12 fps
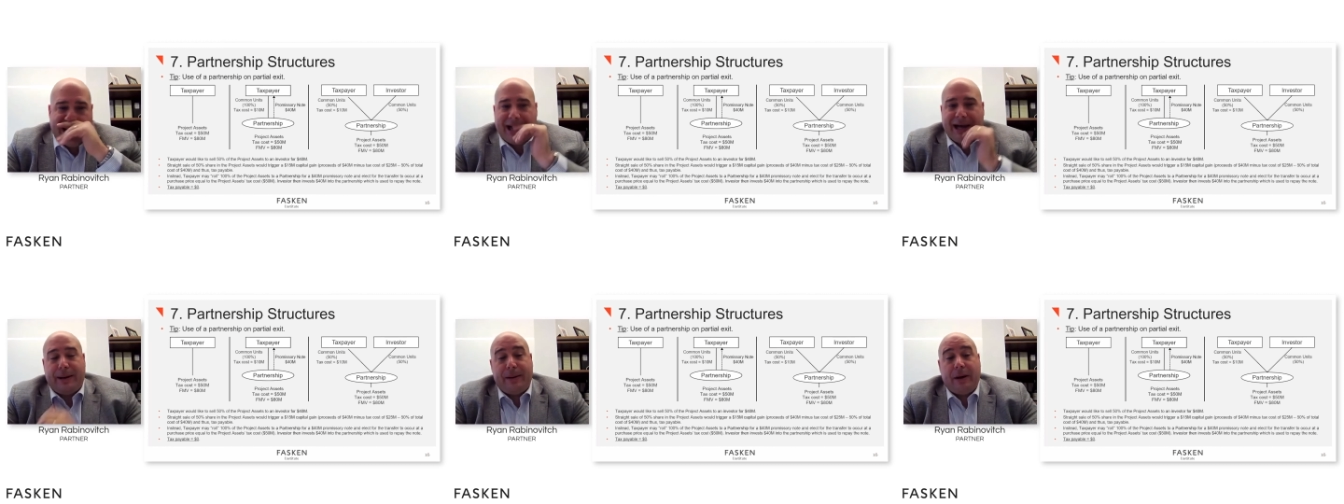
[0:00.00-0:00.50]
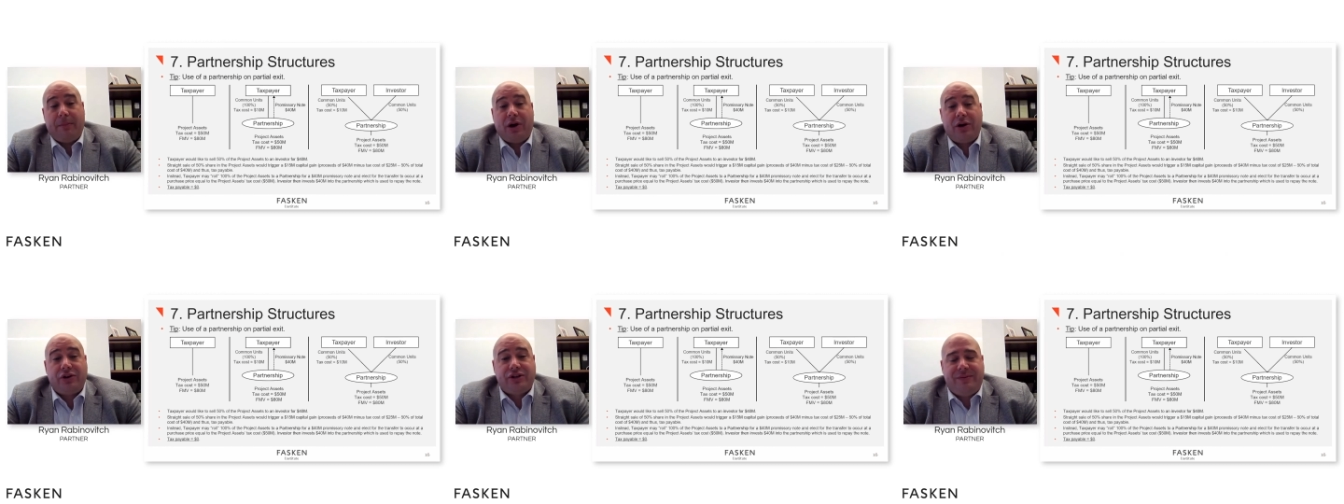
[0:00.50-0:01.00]
A
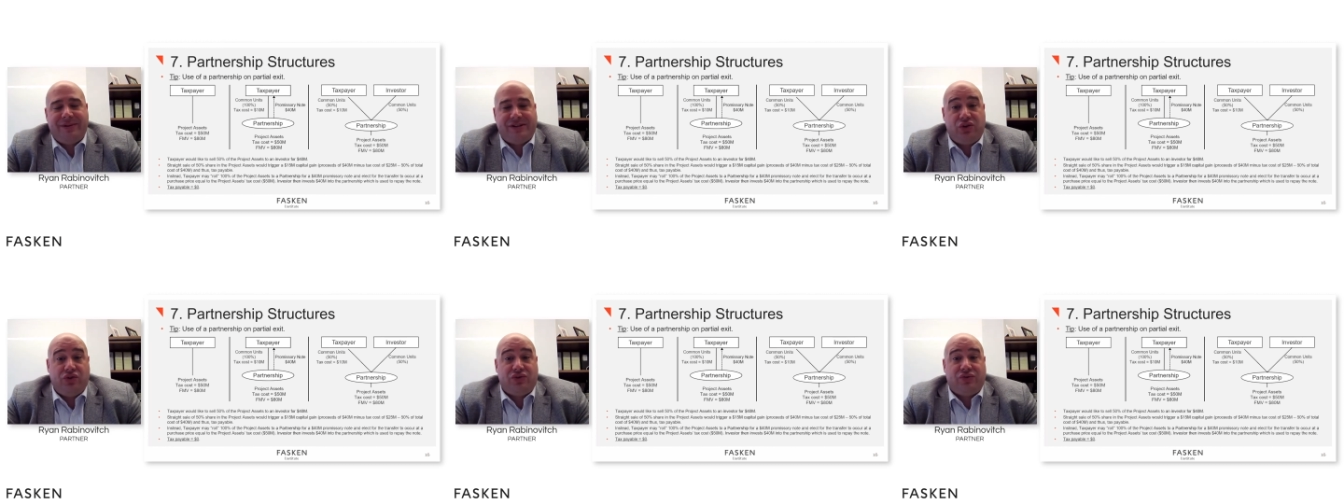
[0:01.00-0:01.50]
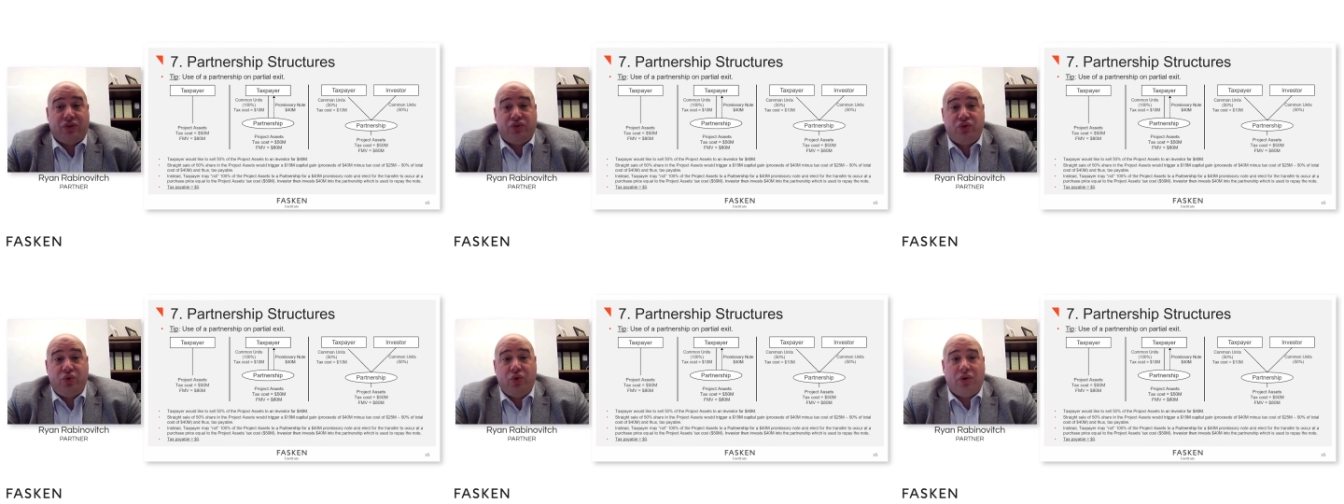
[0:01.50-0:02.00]
partnership is a useful
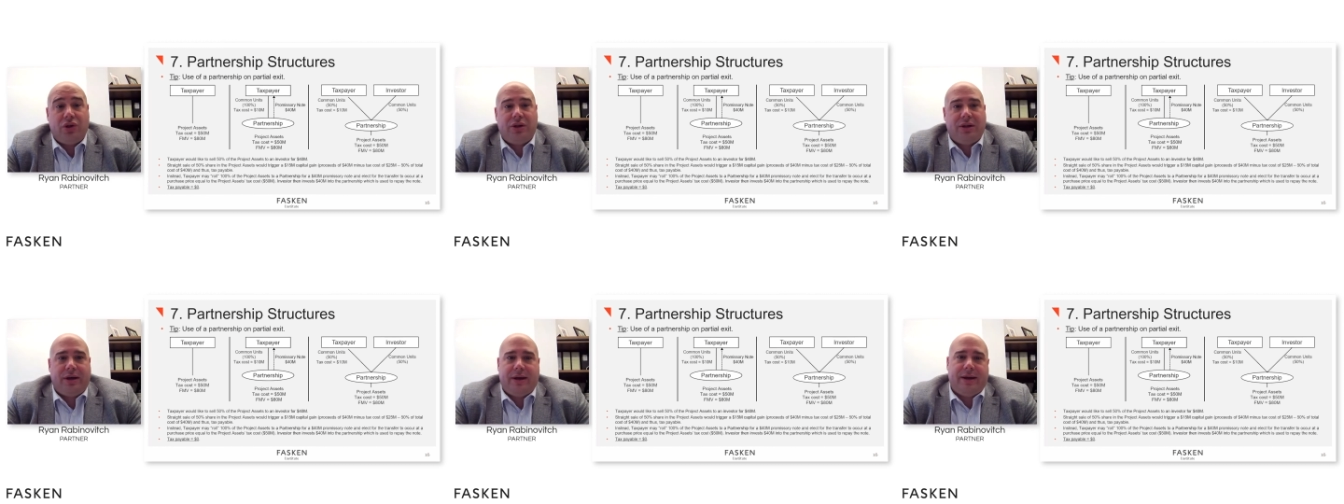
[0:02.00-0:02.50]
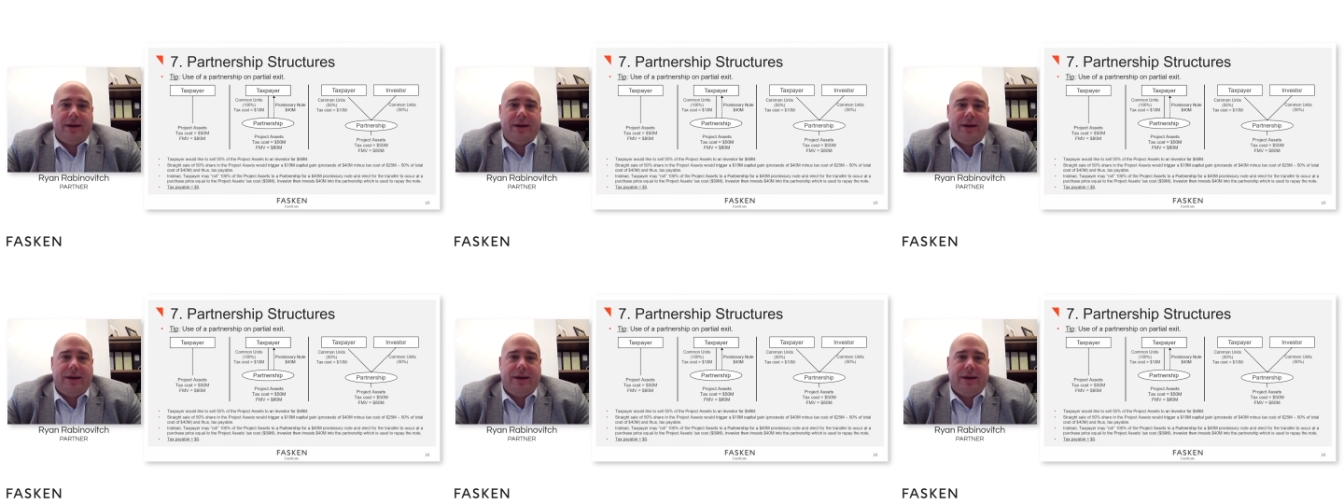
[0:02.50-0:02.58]
tool